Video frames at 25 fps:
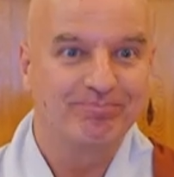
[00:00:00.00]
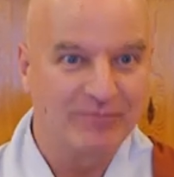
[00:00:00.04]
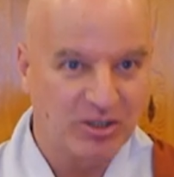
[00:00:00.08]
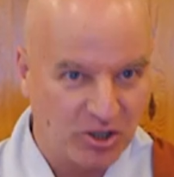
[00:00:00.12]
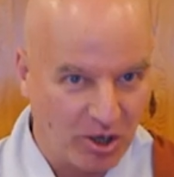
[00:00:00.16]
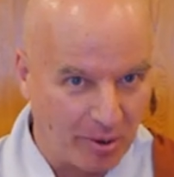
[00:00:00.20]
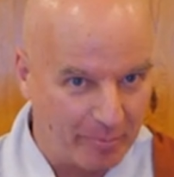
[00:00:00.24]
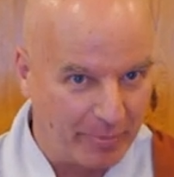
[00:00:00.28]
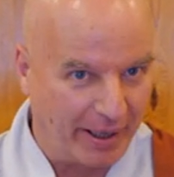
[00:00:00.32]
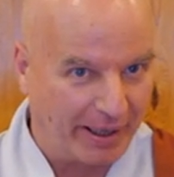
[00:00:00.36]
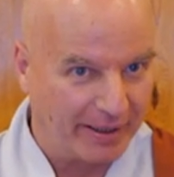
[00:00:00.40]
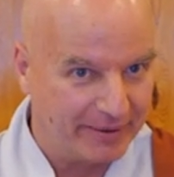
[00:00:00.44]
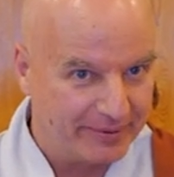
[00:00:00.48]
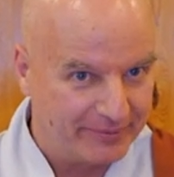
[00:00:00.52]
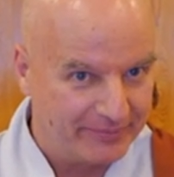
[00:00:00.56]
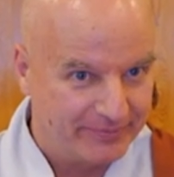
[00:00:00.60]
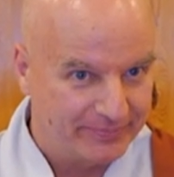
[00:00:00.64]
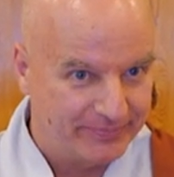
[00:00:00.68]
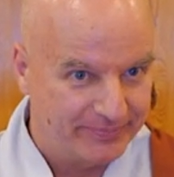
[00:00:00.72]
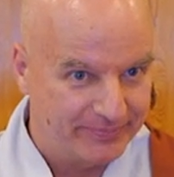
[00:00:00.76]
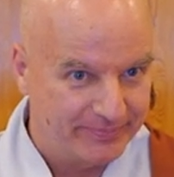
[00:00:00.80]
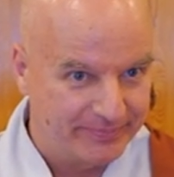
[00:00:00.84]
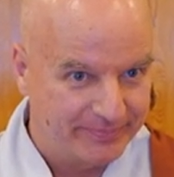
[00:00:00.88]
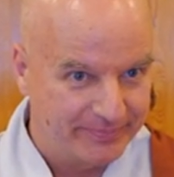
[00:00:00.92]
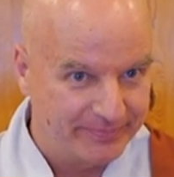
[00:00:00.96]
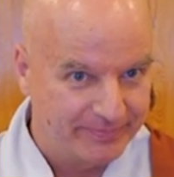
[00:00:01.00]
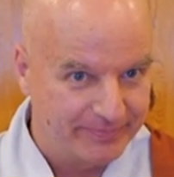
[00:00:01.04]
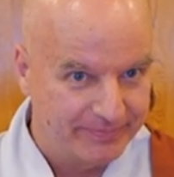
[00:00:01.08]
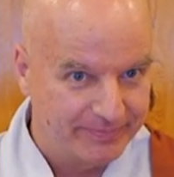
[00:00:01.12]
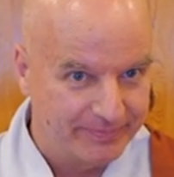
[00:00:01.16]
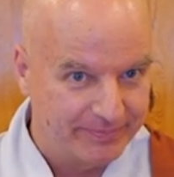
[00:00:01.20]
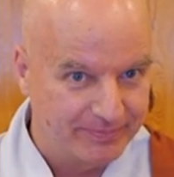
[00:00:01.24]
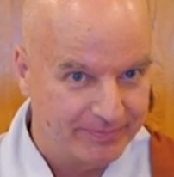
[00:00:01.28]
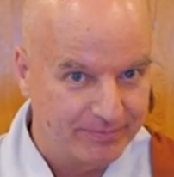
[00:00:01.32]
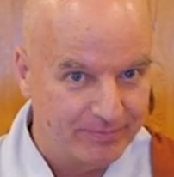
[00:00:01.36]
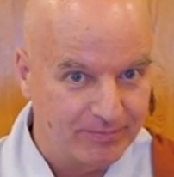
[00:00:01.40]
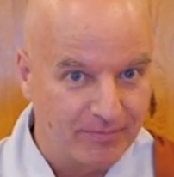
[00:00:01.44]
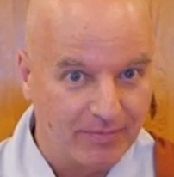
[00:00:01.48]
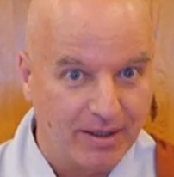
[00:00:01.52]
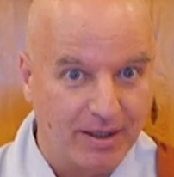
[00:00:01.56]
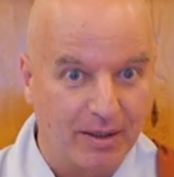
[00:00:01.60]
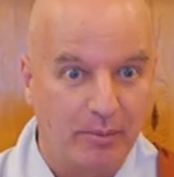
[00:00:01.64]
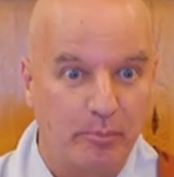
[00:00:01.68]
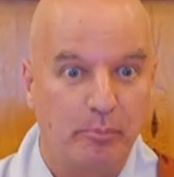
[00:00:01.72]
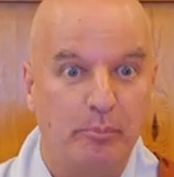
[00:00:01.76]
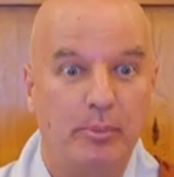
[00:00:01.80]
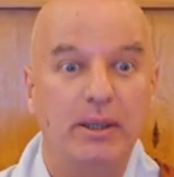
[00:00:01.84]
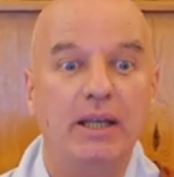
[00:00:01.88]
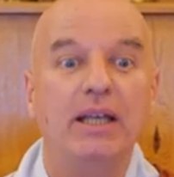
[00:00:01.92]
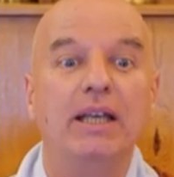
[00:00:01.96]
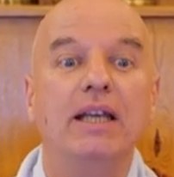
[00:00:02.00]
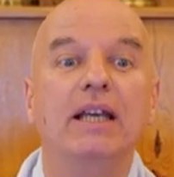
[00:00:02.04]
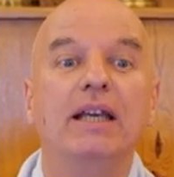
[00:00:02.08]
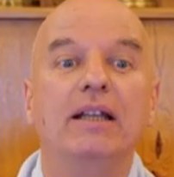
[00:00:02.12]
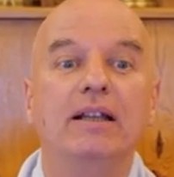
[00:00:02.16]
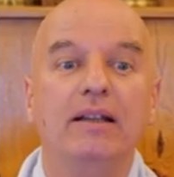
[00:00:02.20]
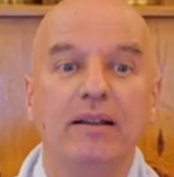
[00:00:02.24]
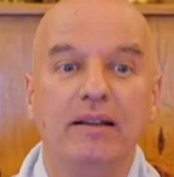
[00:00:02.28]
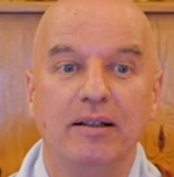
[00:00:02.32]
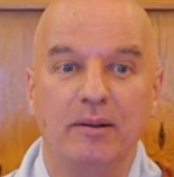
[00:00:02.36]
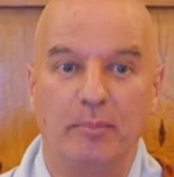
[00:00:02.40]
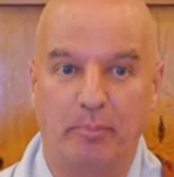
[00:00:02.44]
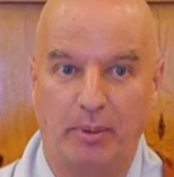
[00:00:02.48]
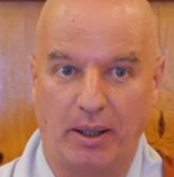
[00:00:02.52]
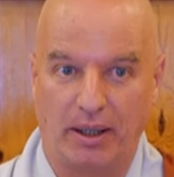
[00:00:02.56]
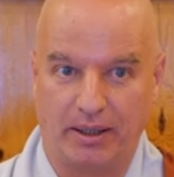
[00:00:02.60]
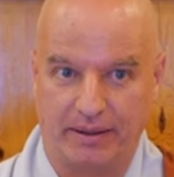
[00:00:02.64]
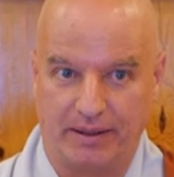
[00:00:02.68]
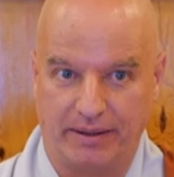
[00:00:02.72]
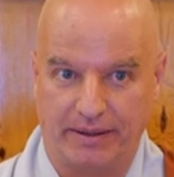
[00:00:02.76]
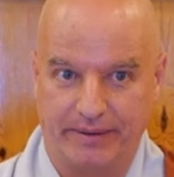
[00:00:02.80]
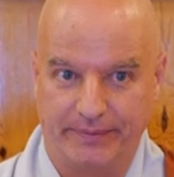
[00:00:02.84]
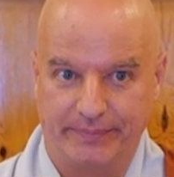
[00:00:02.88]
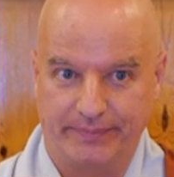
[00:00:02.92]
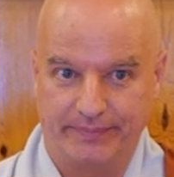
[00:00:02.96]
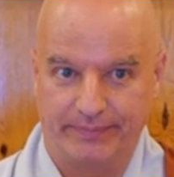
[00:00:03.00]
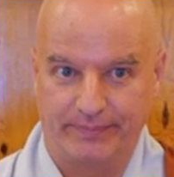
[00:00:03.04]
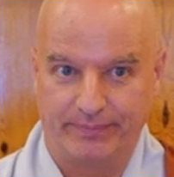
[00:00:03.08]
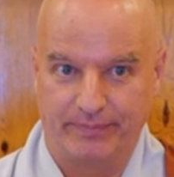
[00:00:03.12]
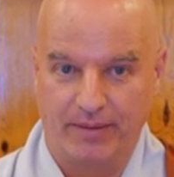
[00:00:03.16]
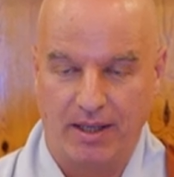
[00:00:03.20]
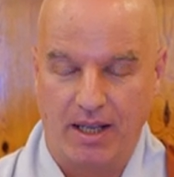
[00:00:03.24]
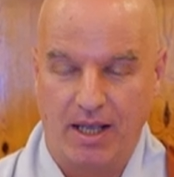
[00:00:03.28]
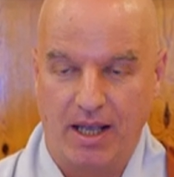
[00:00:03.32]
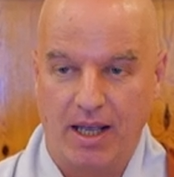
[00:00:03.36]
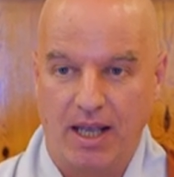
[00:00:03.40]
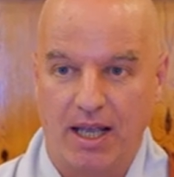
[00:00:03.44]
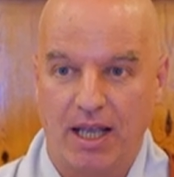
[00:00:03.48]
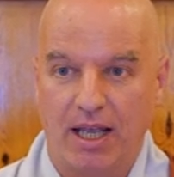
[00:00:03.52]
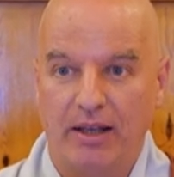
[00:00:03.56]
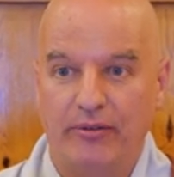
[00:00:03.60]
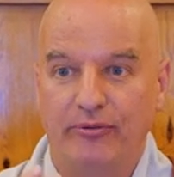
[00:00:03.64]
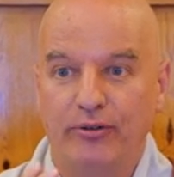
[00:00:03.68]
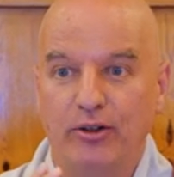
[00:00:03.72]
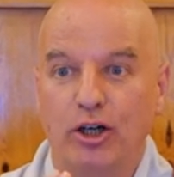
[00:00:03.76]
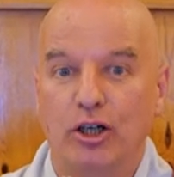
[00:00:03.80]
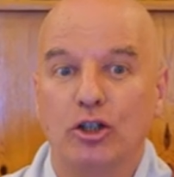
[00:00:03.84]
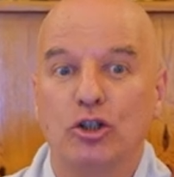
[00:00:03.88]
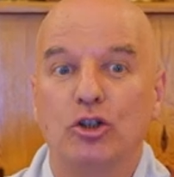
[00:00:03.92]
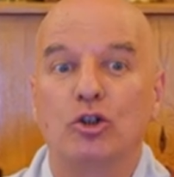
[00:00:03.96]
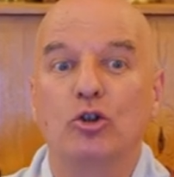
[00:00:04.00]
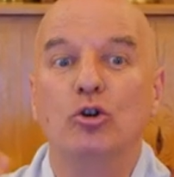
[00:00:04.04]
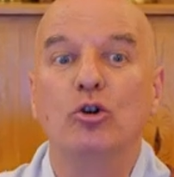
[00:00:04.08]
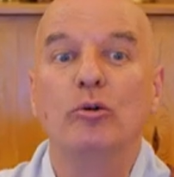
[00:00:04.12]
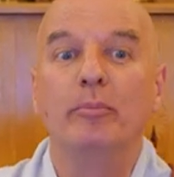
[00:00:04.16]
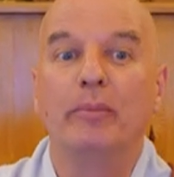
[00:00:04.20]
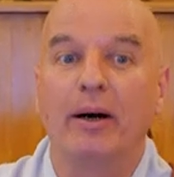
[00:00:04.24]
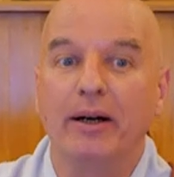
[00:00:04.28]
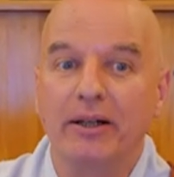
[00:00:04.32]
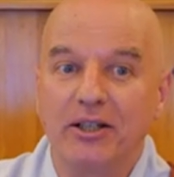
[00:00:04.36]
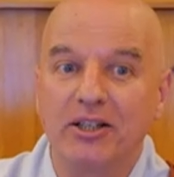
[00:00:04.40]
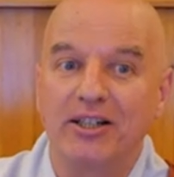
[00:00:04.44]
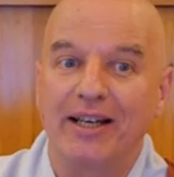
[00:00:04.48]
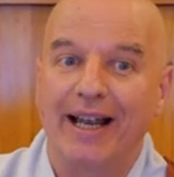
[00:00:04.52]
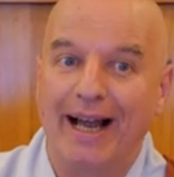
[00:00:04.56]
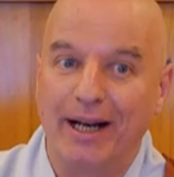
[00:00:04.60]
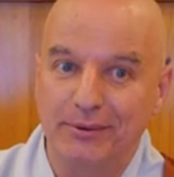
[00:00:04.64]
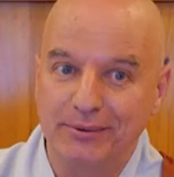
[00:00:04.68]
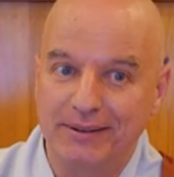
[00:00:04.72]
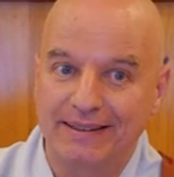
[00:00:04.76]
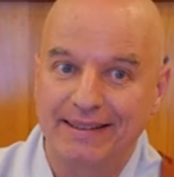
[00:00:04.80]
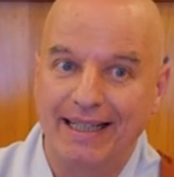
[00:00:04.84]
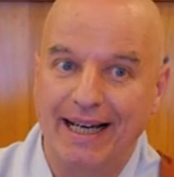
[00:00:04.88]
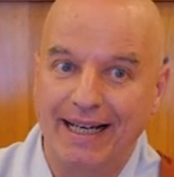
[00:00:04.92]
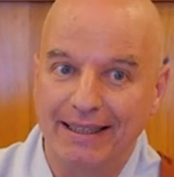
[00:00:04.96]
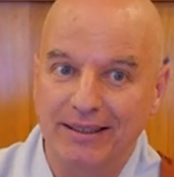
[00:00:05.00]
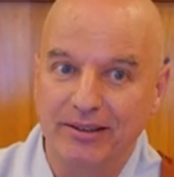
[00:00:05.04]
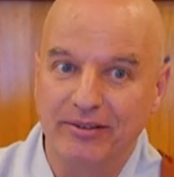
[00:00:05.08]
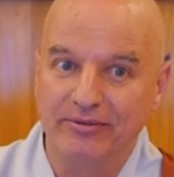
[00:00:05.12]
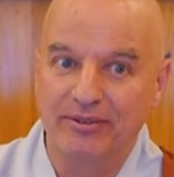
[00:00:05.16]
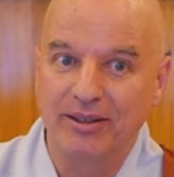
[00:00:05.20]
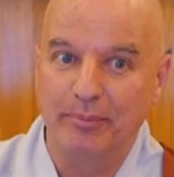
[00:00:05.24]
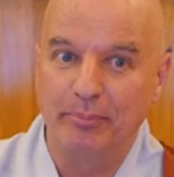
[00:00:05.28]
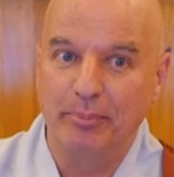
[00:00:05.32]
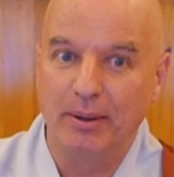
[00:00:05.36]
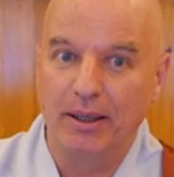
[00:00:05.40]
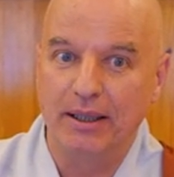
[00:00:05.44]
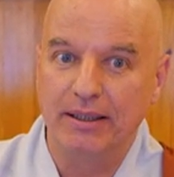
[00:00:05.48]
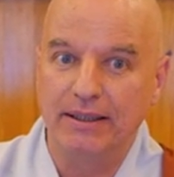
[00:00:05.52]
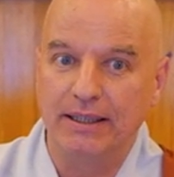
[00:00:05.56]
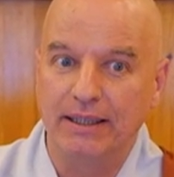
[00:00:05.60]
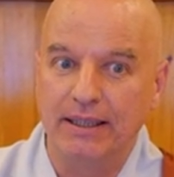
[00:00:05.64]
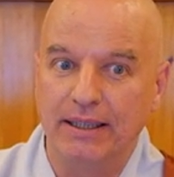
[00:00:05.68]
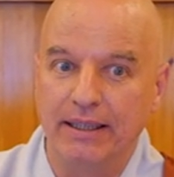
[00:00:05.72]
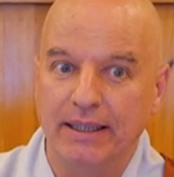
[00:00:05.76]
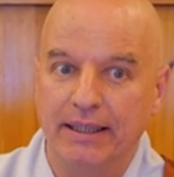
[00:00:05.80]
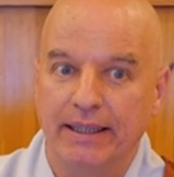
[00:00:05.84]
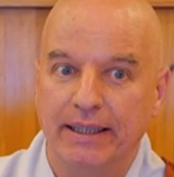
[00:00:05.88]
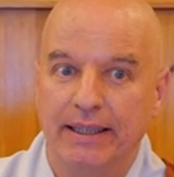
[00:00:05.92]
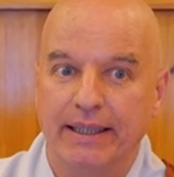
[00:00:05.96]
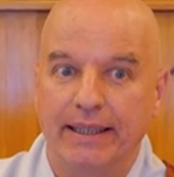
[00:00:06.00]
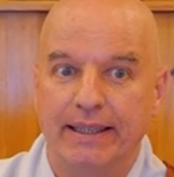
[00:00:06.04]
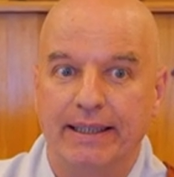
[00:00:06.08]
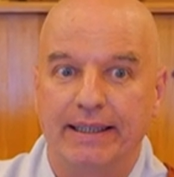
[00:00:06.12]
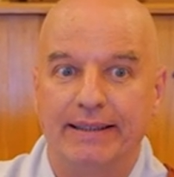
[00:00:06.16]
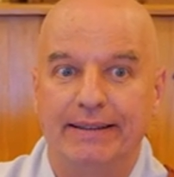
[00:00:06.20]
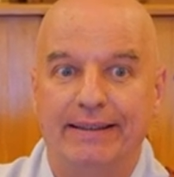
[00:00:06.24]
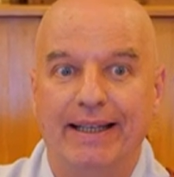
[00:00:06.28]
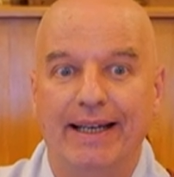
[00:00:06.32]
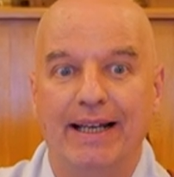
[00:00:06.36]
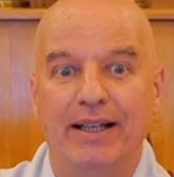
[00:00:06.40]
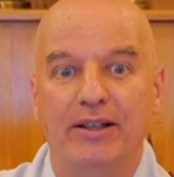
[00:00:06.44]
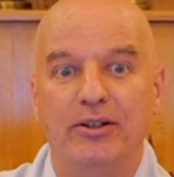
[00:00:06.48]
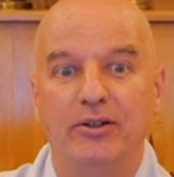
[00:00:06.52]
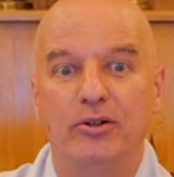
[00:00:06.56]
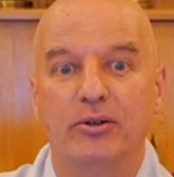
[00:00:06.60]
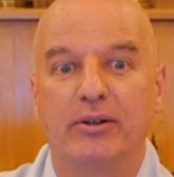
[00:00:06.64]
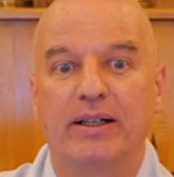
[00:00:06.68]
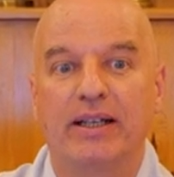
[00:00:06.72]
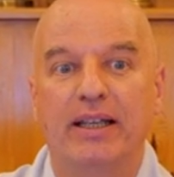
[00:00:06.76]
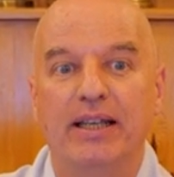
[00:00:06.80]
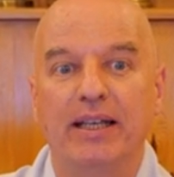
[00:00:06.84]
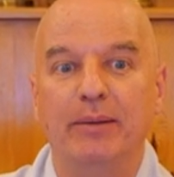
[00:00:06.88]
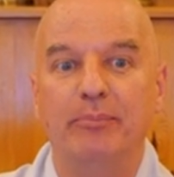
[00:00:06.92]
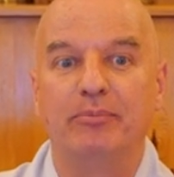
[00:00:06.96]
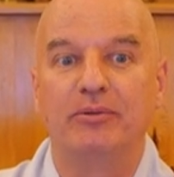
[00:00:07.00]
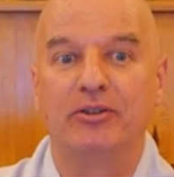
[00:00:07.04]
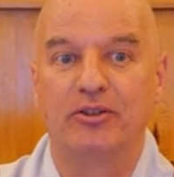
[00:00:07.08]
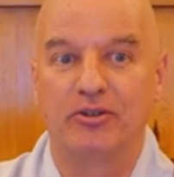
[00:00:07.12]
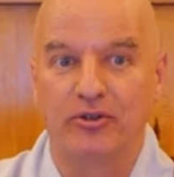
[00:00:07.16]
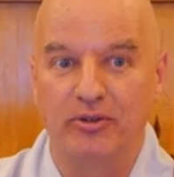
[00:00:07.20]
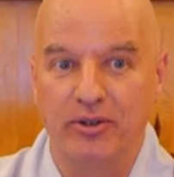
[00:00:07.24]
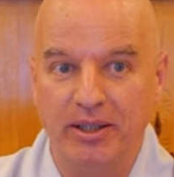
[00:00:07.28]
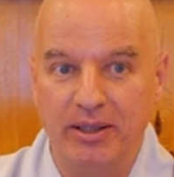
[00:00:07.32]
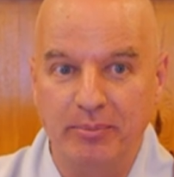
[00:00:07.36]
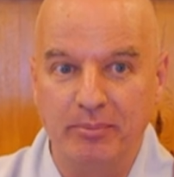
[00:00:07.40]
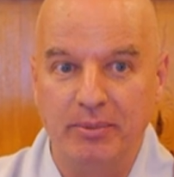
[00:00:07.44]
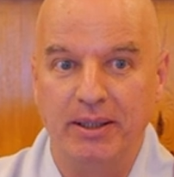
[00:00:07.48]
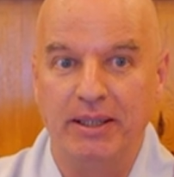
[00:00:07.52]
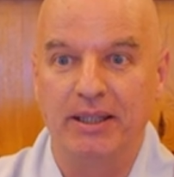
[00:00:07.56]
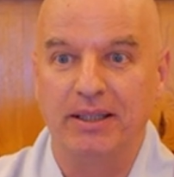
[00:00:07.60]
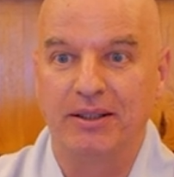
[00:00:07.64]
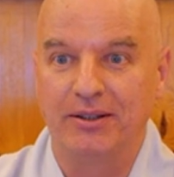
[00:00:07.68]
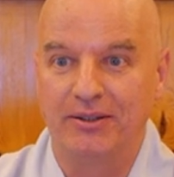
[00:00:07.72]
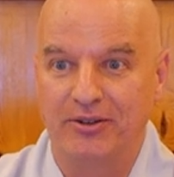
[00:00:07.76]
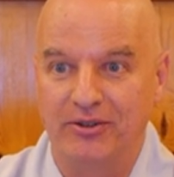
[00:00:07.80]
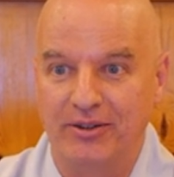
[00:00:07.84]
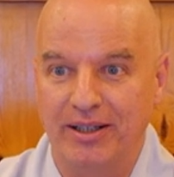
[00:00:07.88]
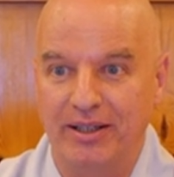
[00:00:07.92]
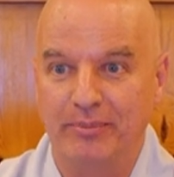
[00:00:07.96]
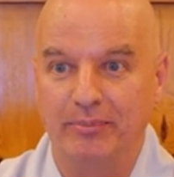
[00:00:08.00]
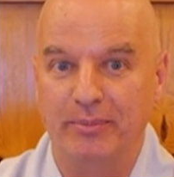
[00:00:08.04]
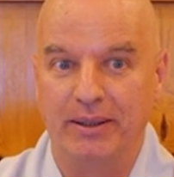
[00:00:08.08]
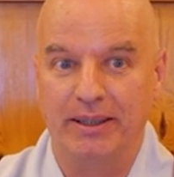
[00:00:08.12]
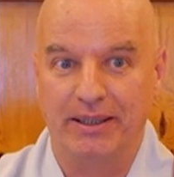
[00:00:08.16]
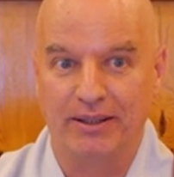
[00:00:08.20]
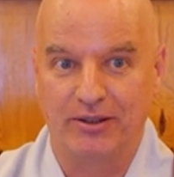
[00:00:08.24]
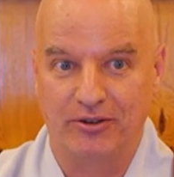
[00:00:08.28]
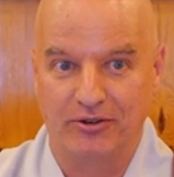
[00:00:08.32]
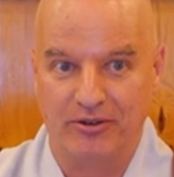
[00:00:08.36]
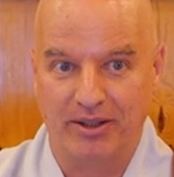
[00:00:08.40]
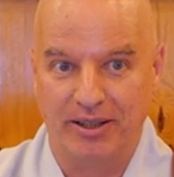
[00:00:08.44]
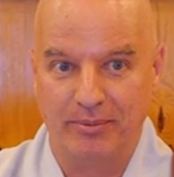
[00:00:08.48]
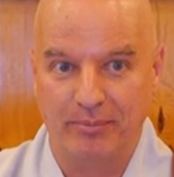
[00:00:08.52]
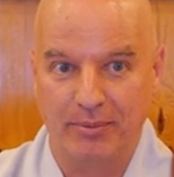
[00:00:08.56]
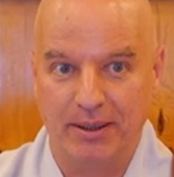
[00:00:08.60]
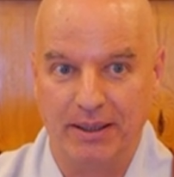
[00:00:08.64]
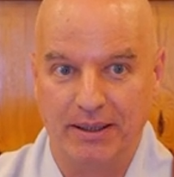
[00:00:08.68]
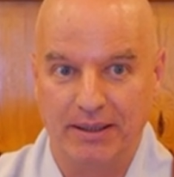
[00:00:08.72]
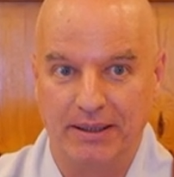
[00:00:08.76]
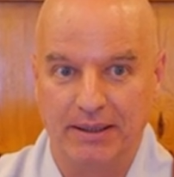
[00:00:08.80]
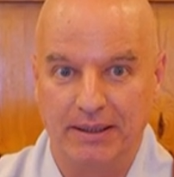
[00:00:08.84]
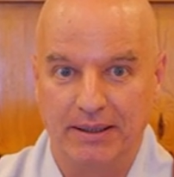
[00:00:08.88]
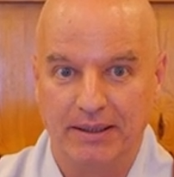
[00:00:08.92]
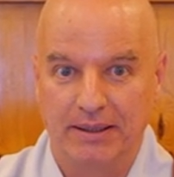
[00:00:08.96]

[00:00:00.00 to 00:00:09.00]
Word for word: Come back. Be in the body. If you're too much outside of the body, then you keep dreaming, dreaming, dreaming,